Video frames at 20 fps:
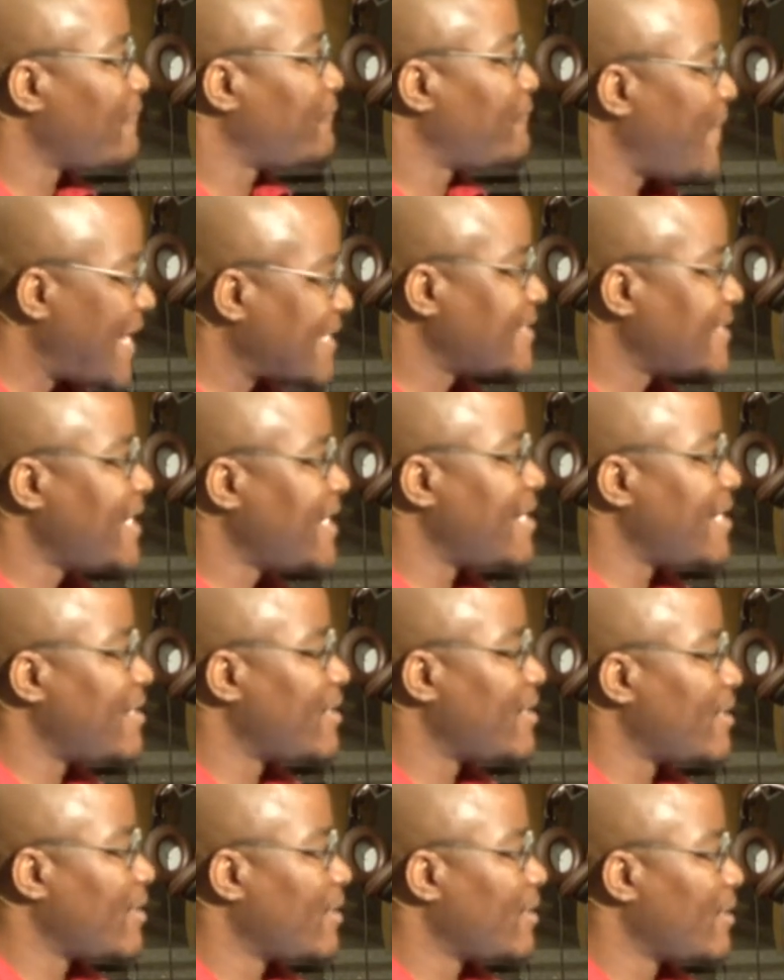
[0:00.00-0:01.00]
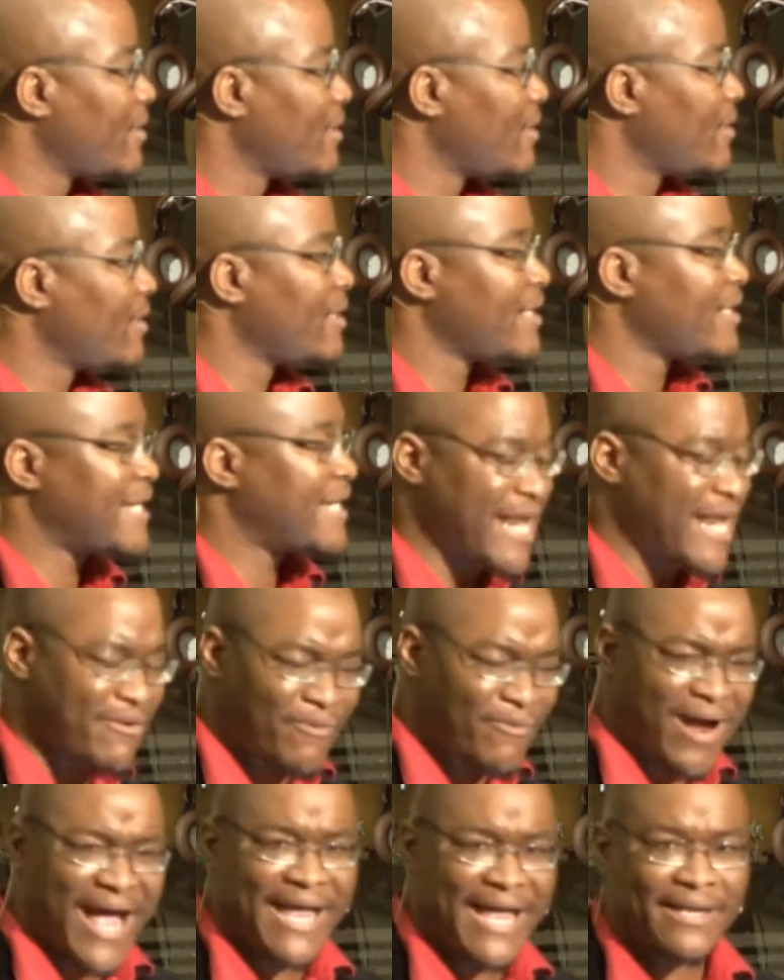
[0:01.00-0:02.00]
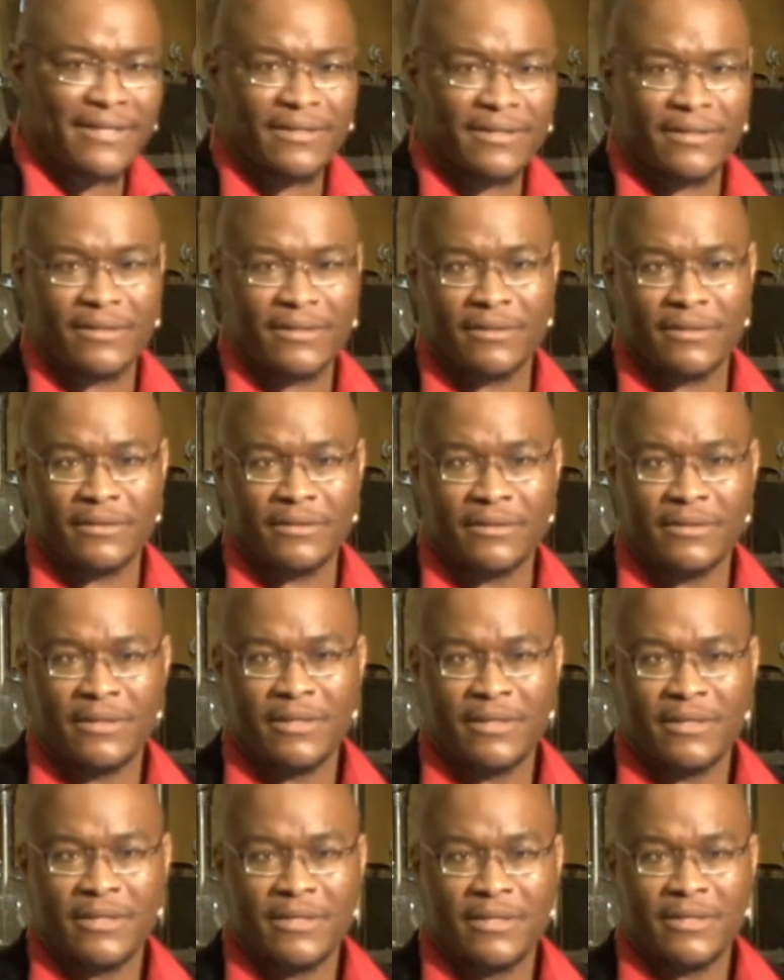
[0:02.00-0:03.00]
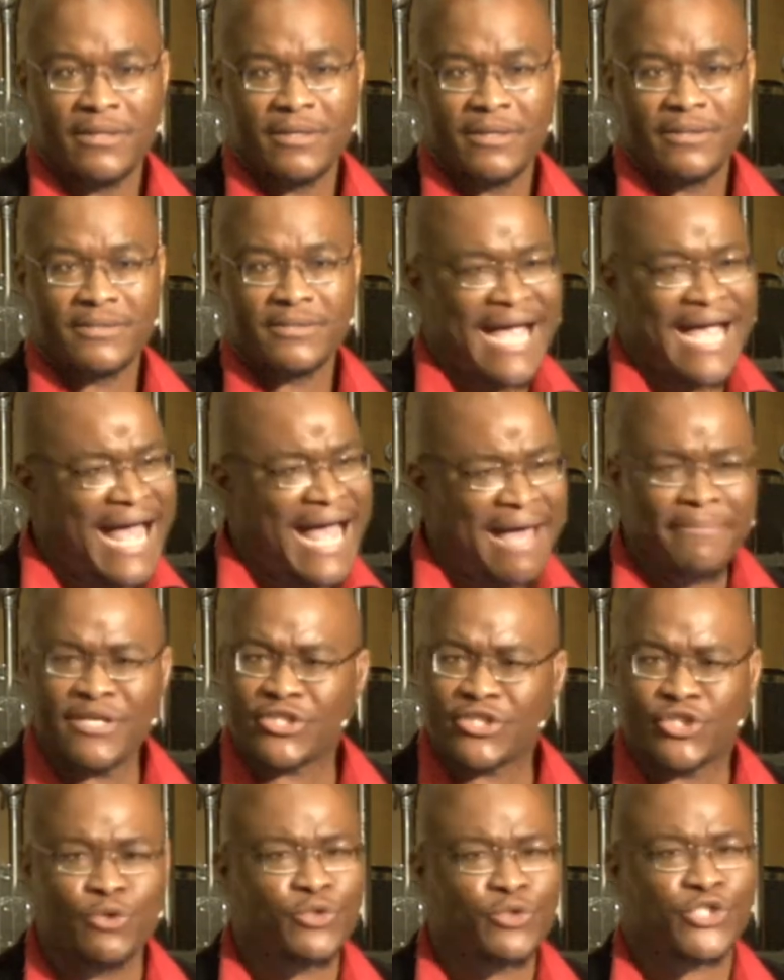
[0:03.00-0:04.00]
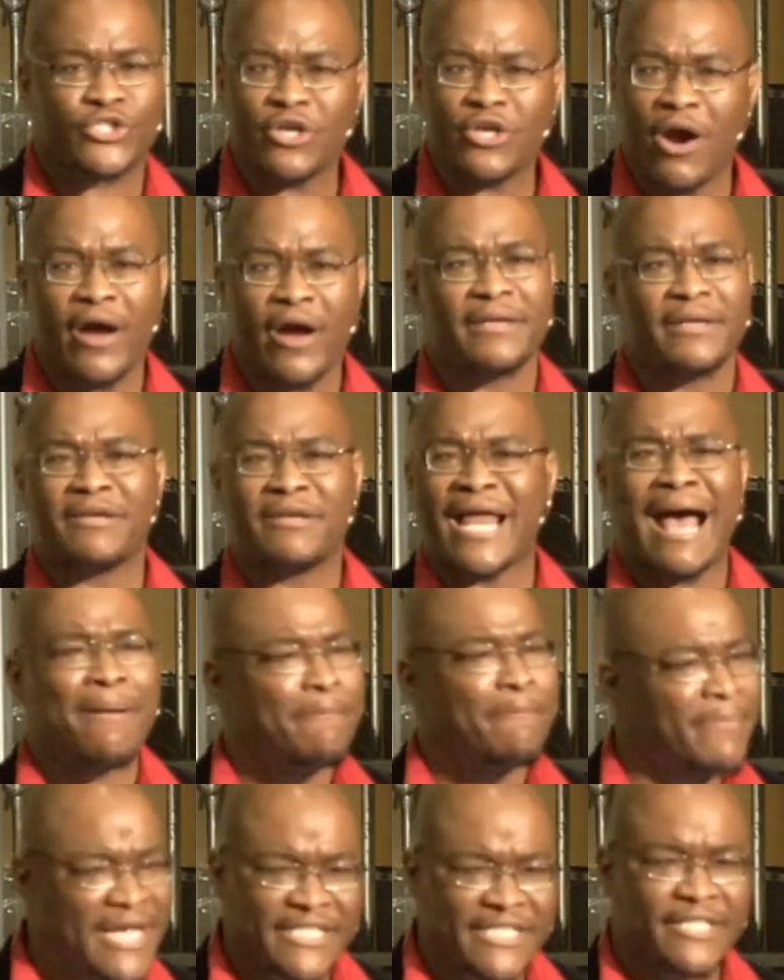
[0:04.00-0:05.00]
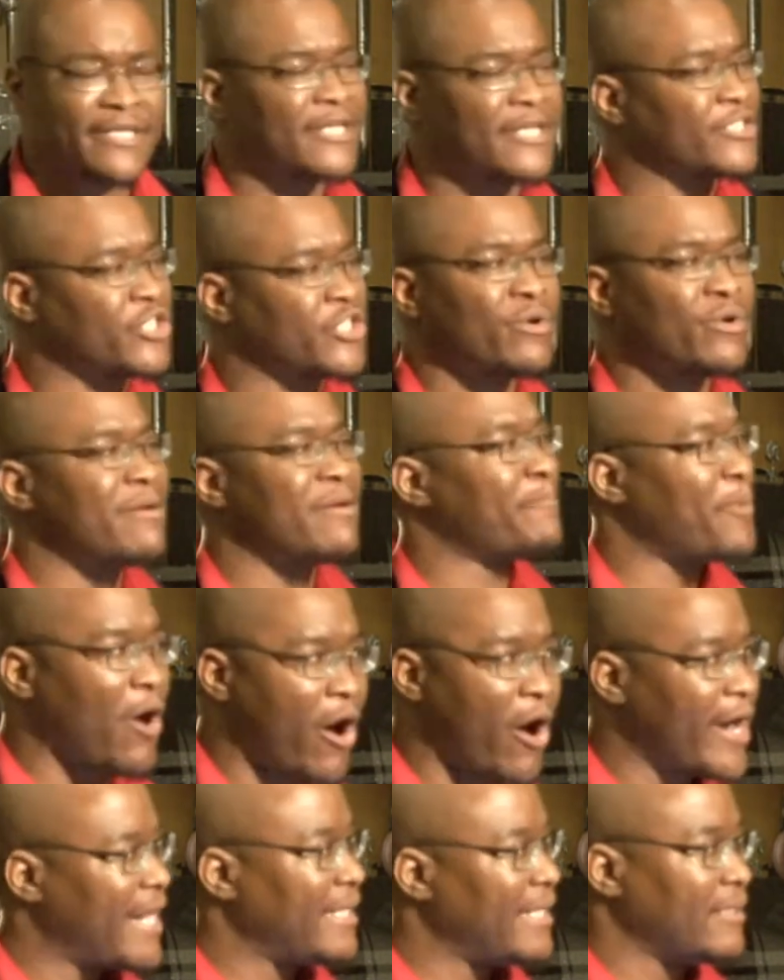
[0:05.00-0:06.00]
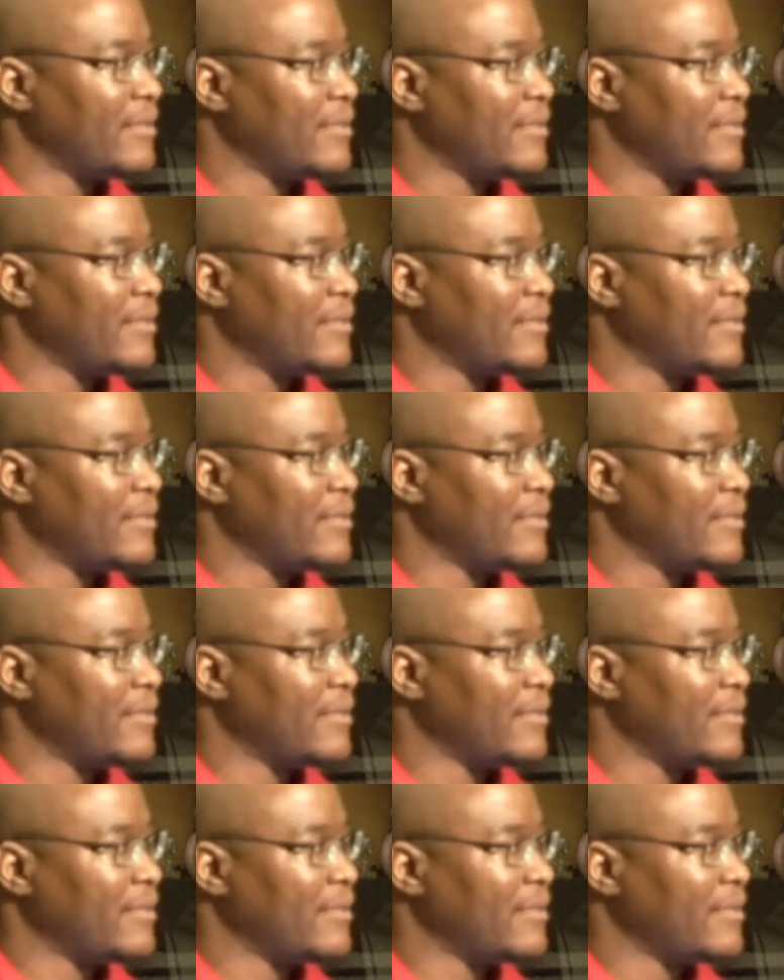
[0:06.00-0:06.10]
Fix it. Get it right. Time is too short. Our mission is too important.